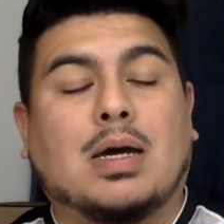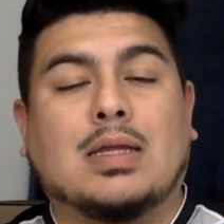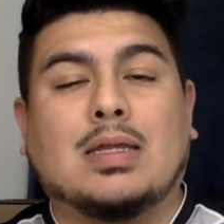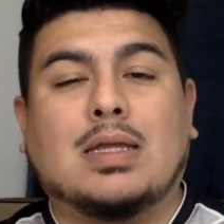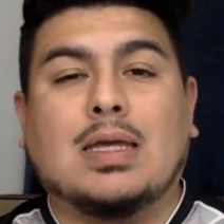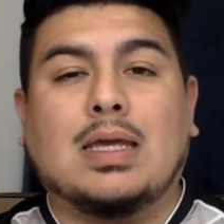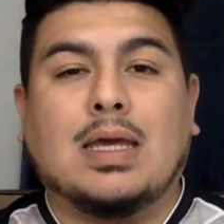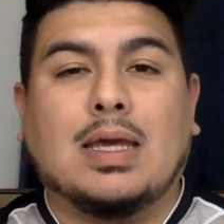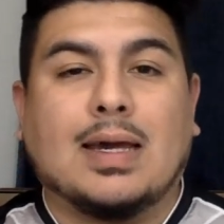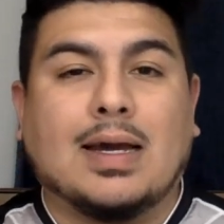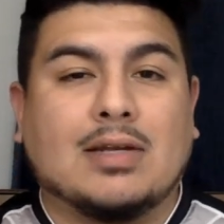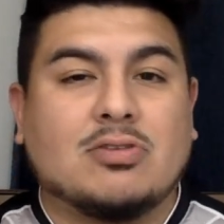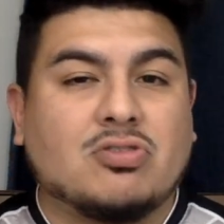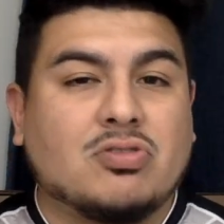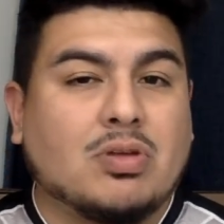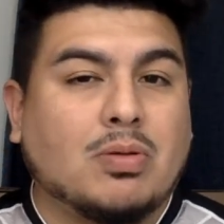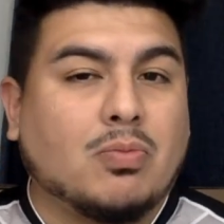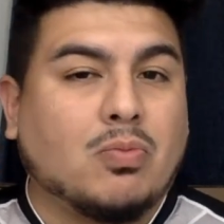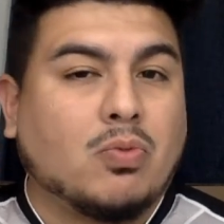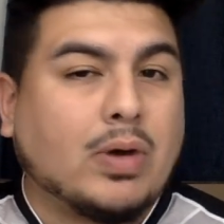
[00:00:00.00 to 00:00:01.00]
I think he
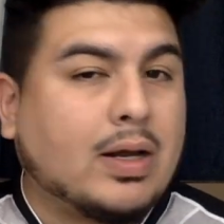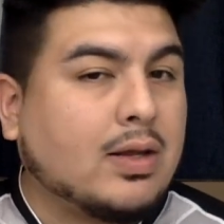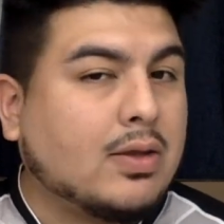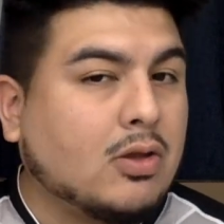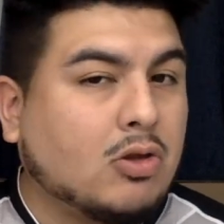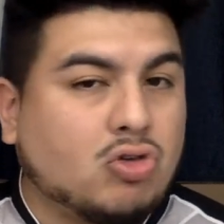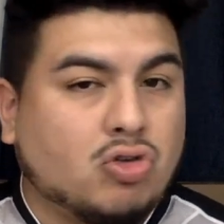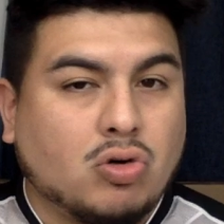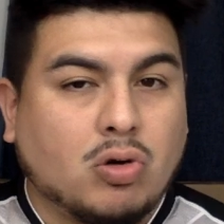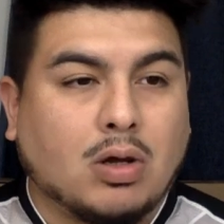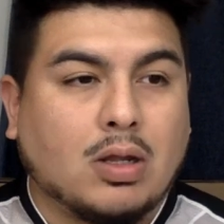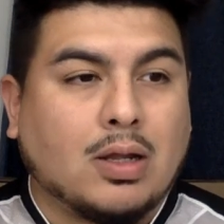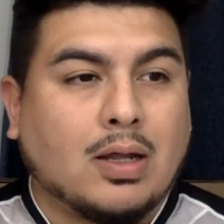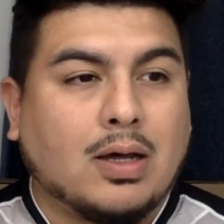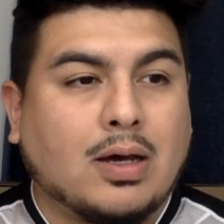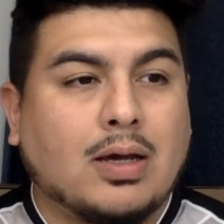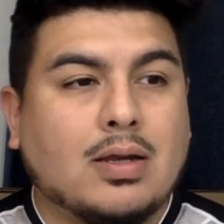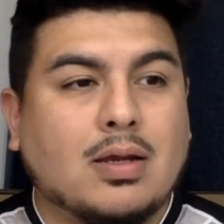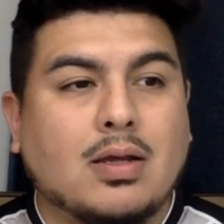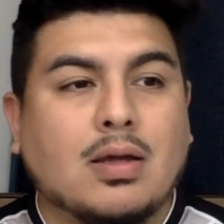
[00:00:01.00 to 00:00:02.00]
catches him right on the
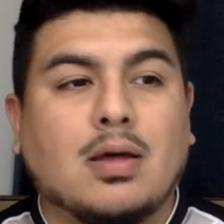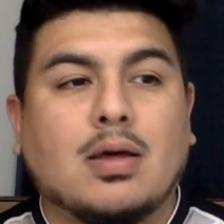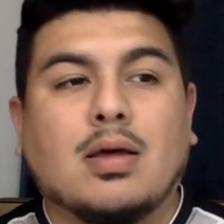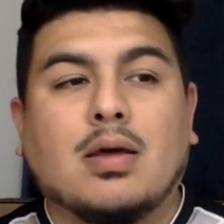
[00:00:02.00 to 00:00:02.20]
jawline.